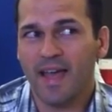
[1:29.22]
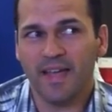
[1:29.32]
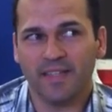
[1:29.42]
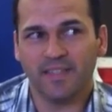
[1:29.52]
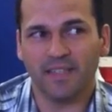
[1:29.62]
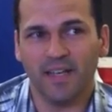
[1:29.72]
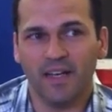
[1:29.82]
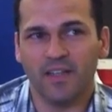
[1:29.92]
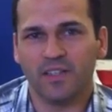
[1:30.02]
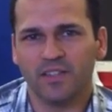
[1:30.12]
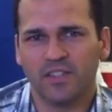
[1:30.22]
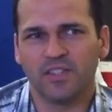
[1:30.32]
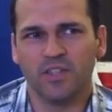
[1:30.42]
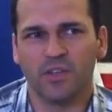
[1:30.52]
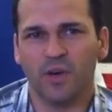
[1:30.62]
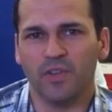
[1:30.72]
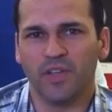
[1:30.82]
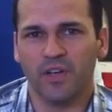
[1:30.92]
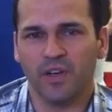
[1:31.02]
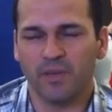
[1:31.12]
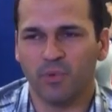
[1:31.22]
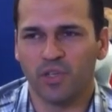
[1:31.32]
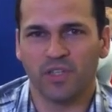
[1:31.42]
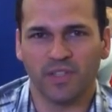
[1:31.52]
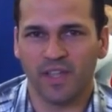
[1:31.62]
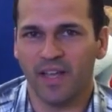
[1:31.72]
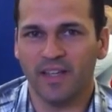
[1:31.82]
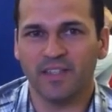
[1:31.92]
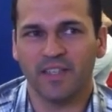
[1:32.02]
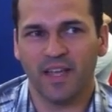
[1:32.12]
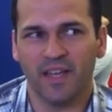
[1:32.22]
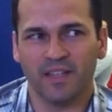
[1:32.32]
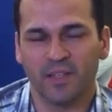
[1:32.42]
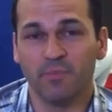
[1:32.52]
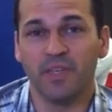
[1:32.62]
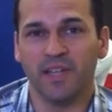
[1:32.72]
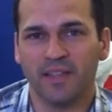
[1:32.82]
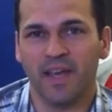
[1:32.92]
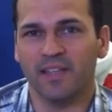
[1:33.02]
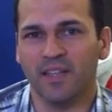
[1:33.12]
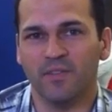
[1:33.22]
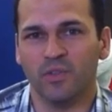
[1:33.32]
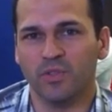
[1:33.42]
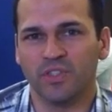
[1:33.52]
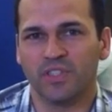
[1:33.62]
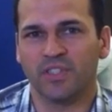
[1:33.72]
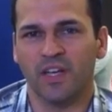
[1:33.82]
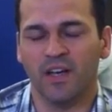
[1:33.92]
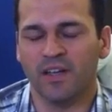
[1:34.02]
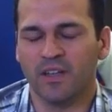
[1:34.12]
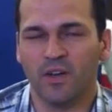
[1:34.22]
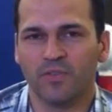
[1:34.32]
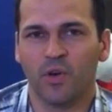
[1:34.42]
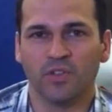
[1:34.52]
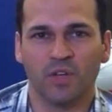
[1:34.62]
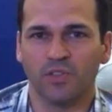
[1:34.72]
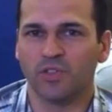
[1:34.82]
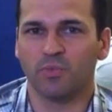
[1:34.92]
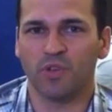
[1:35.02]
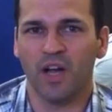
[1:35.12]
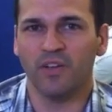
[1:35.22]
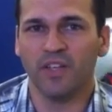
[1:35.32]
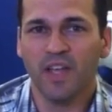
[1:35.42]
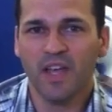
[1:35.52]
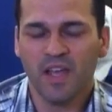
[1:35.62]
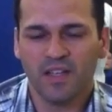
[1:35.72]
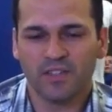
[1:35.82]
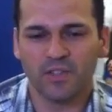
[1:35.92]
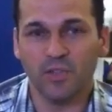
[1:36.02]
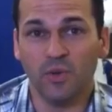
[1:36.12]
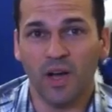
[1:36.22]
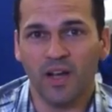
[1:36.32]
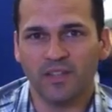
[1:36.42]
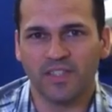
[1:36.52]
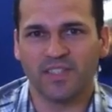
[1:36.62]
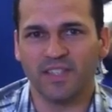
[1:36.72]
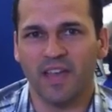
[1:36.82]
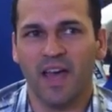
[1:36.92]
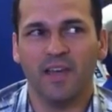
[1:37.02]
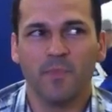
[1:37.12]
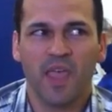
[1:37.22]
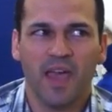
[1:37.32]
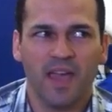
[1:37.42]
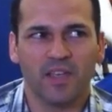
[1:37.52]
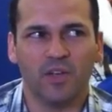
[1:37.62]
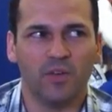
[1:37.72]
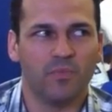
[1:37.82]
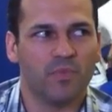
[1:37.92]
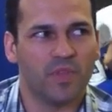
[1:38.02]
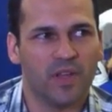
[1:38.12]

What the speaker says: And to see her go out there and put it on the line and compete at that level was just, you know, of course I was so proud to see that. And you know,